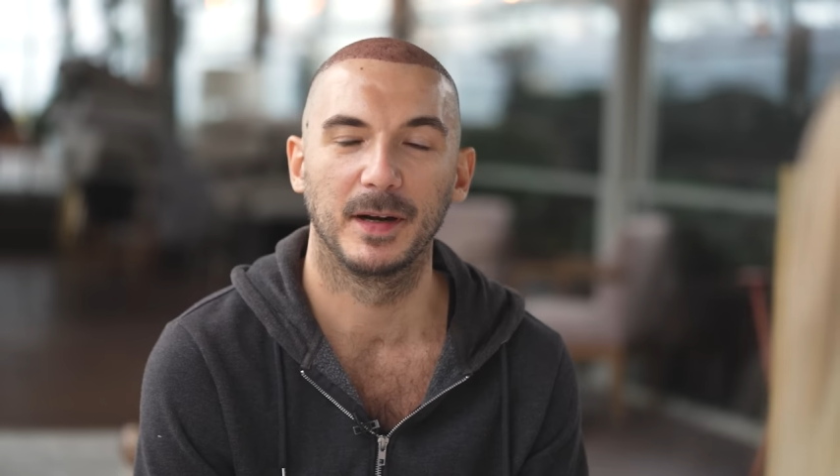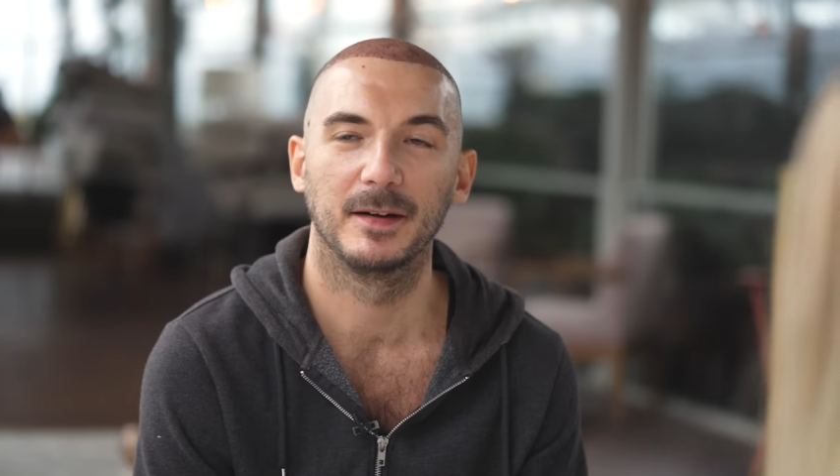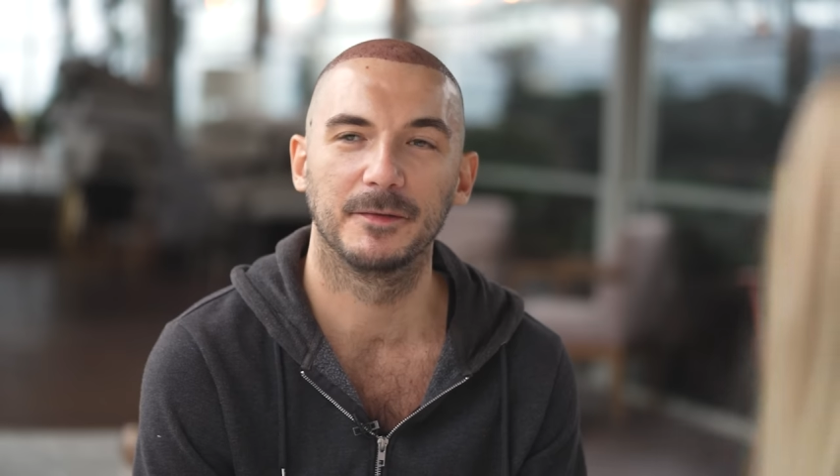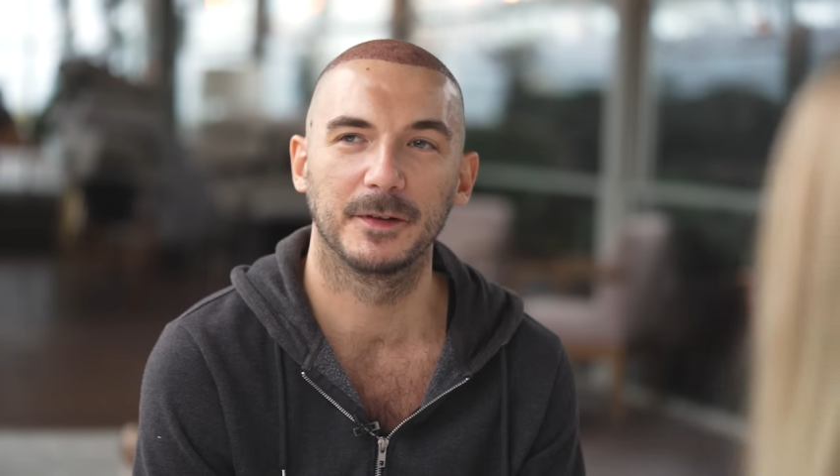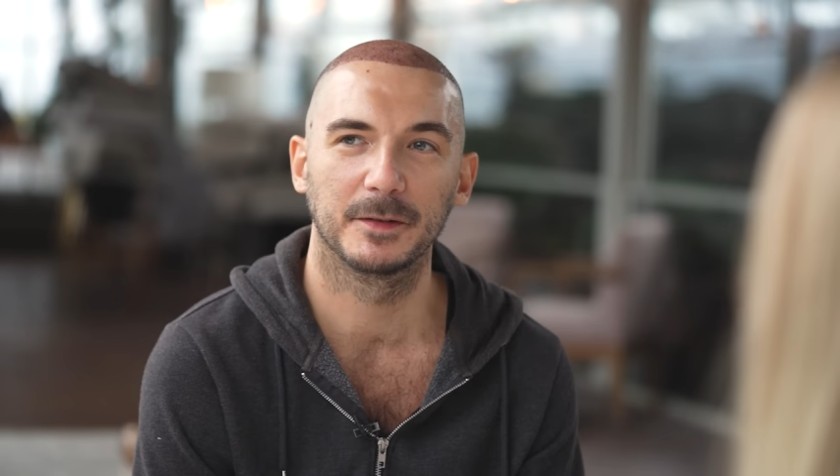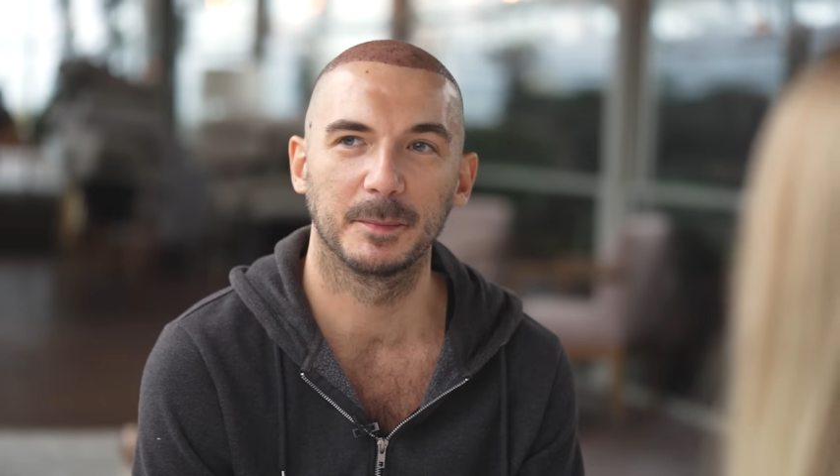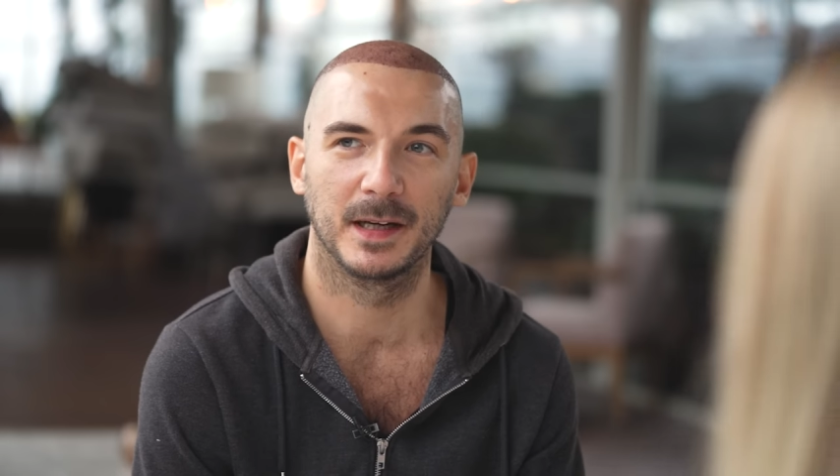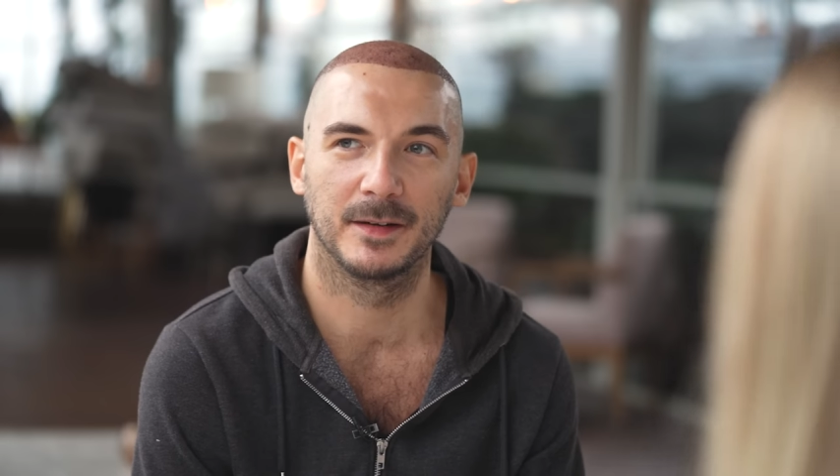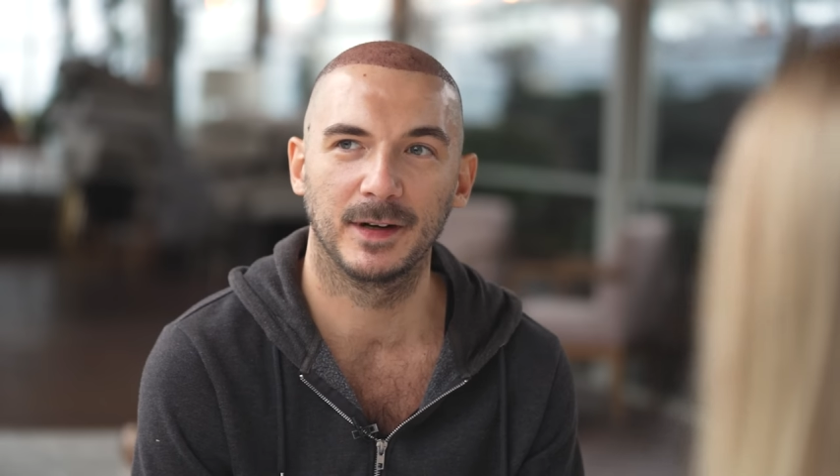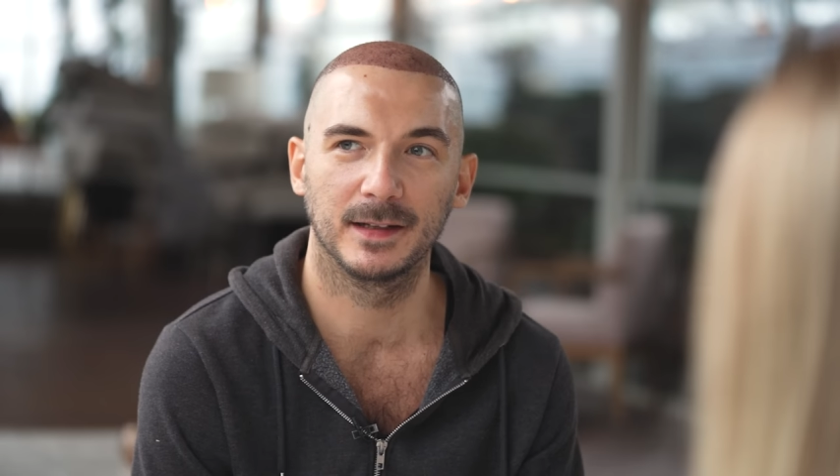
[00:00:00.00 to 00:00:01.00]
well. First, my
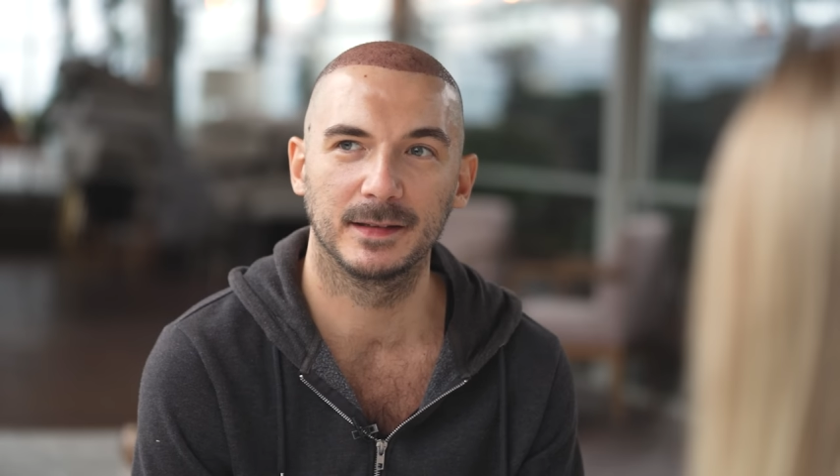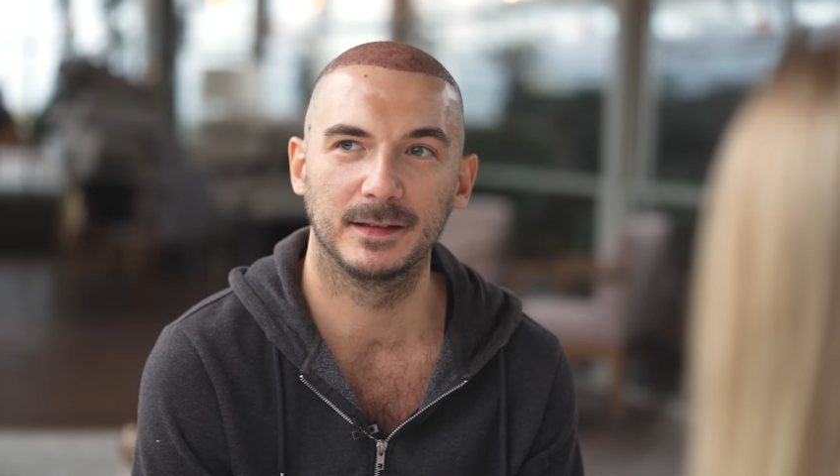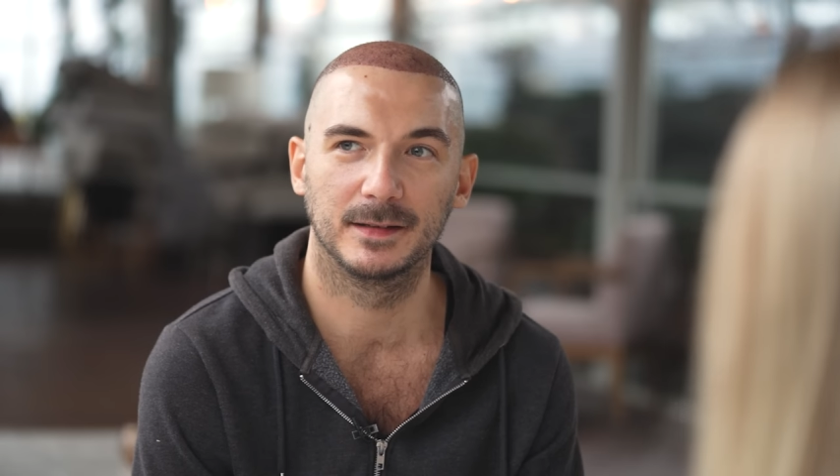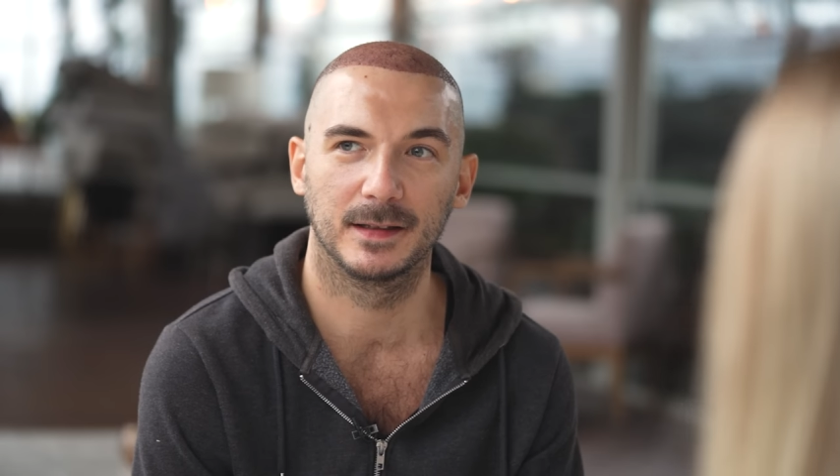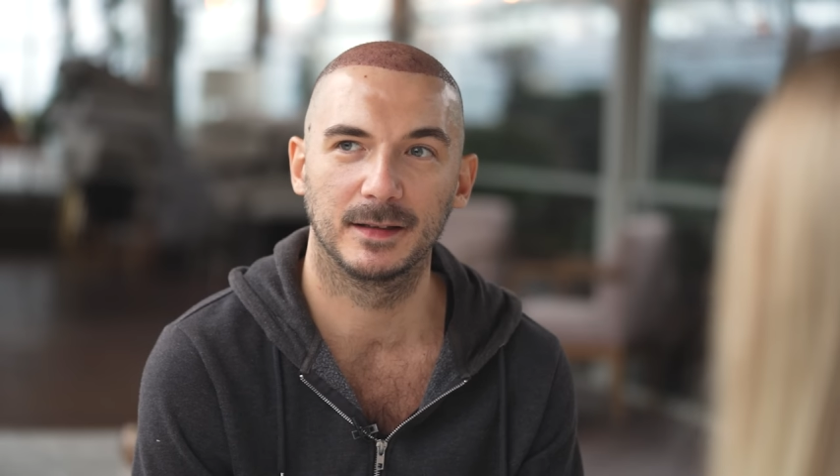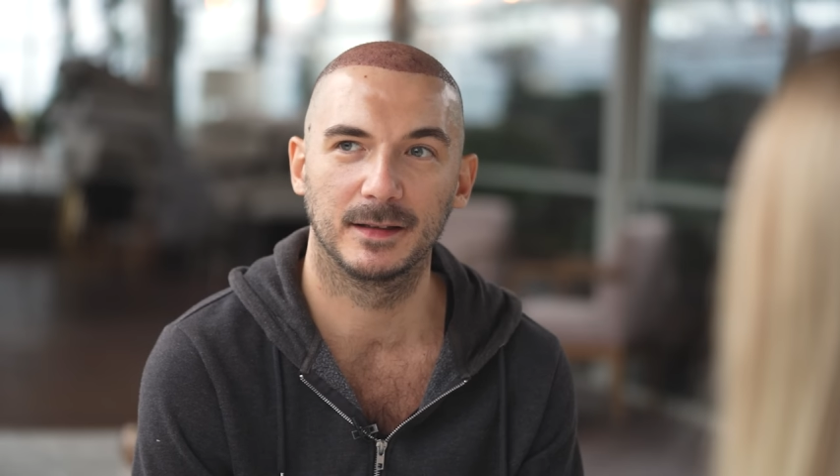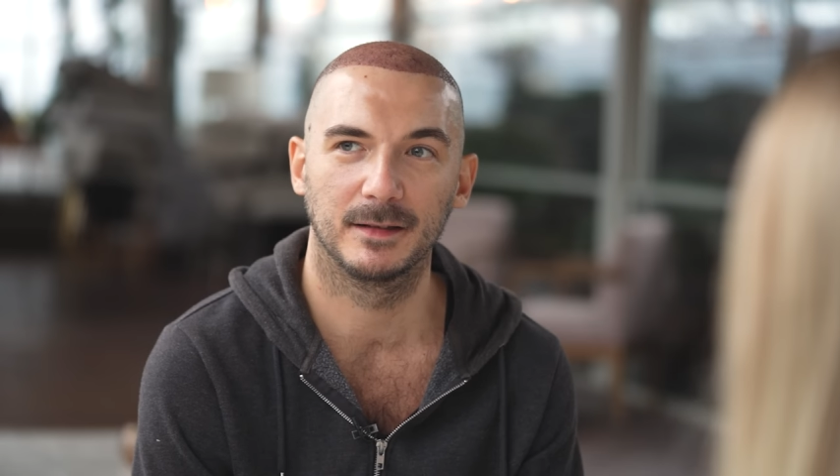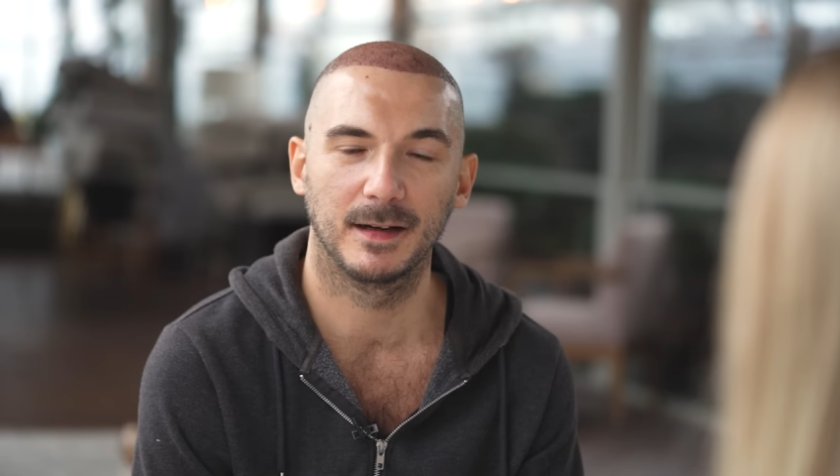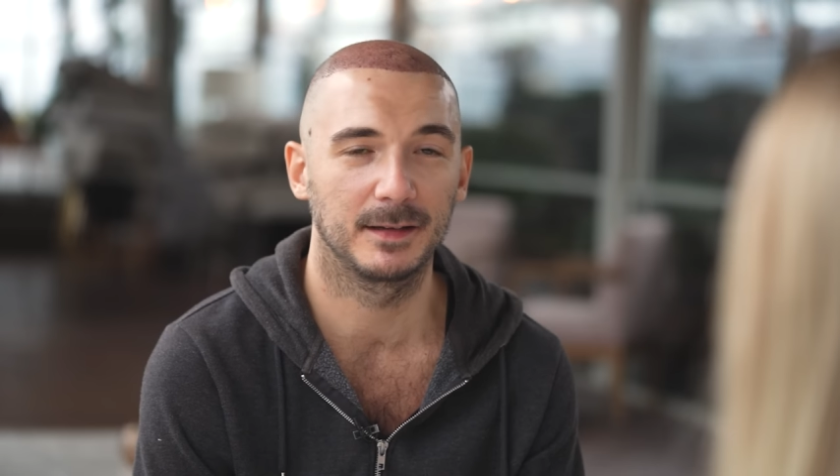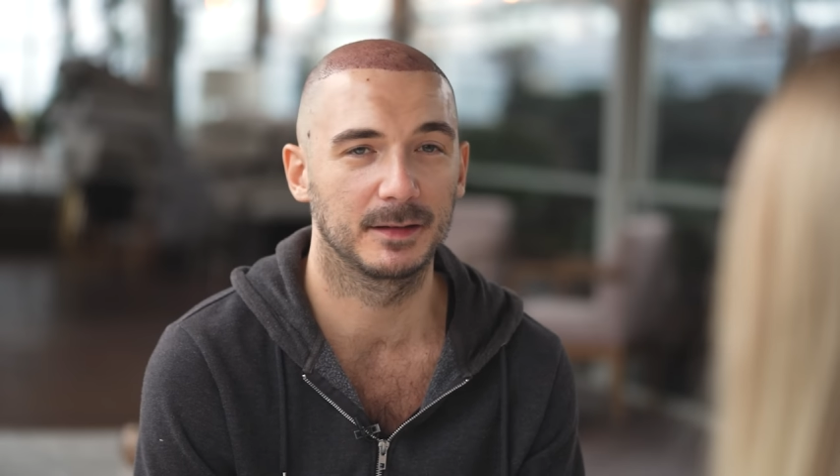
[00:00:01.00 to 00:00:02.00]
advice is
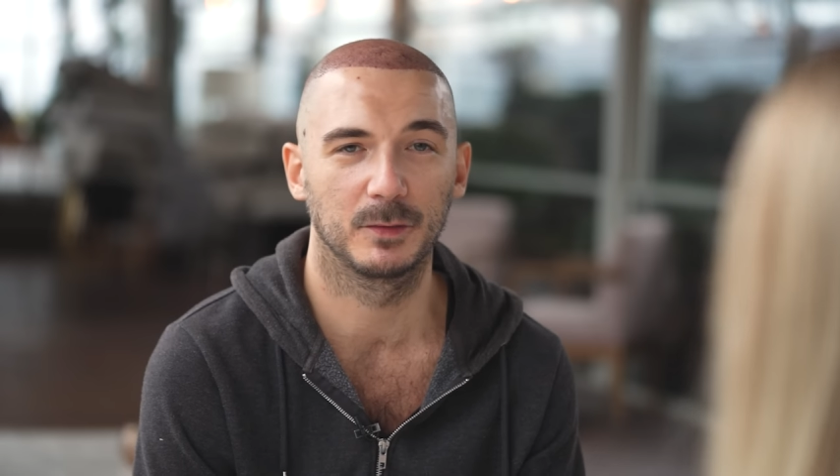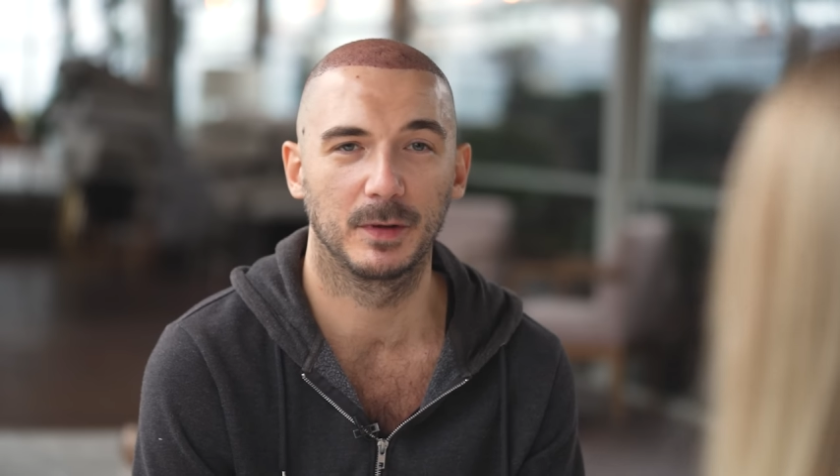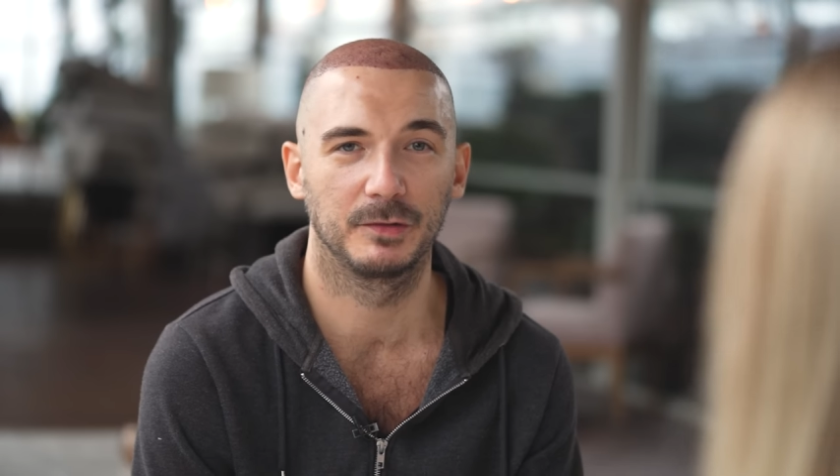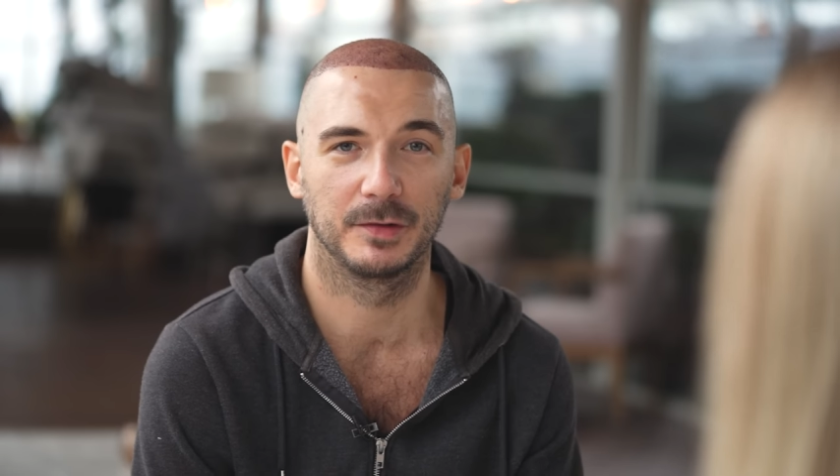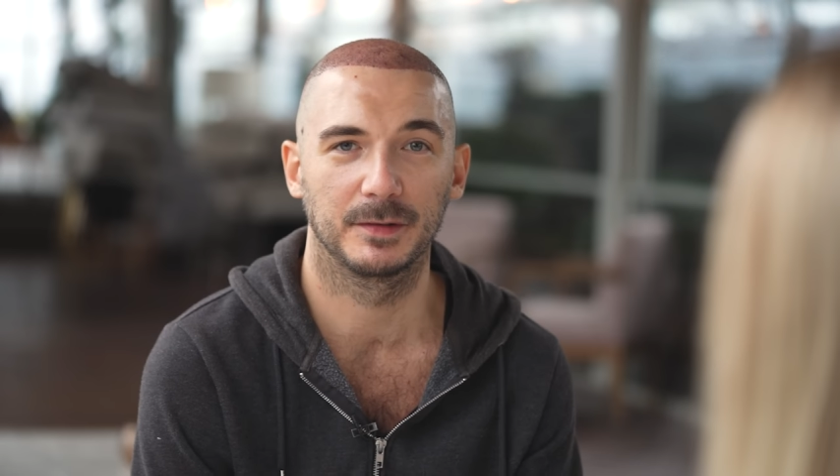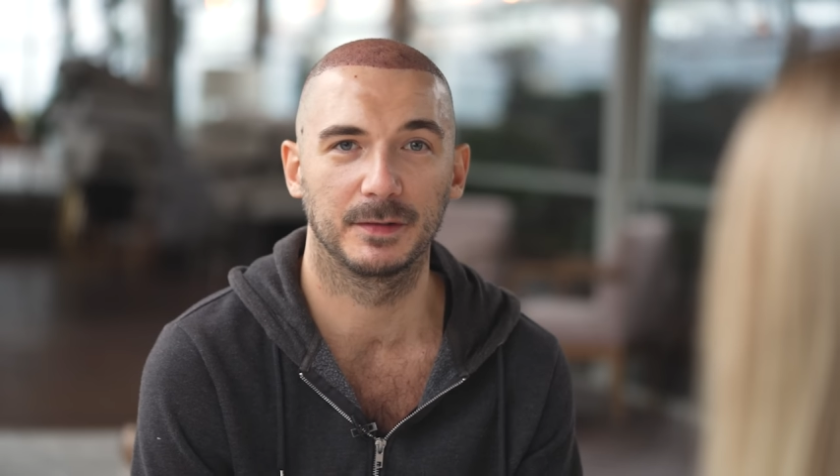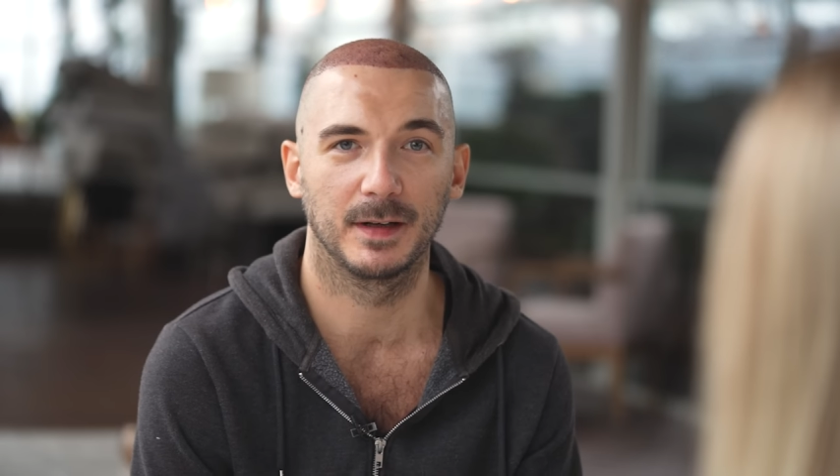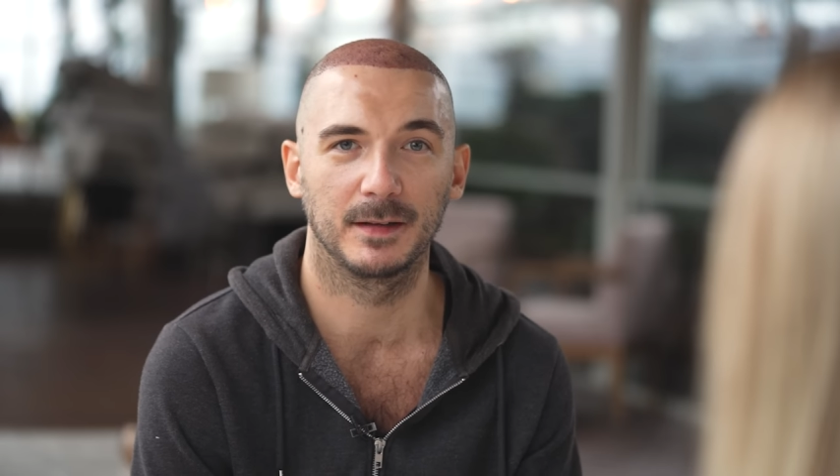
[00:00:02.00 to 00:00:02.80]
uh, ask questions.